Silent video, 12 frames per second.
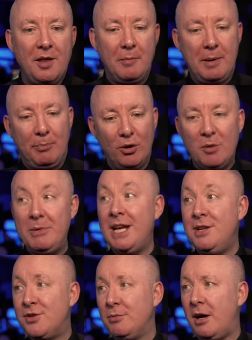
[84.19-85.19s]
and then we put them
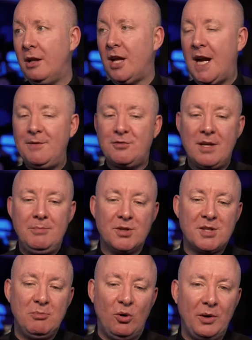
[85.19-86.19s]
into our live stream
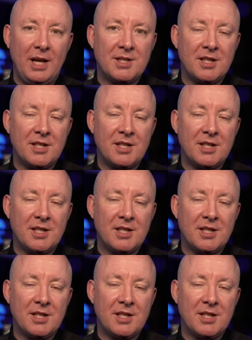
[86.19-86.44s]
this morning.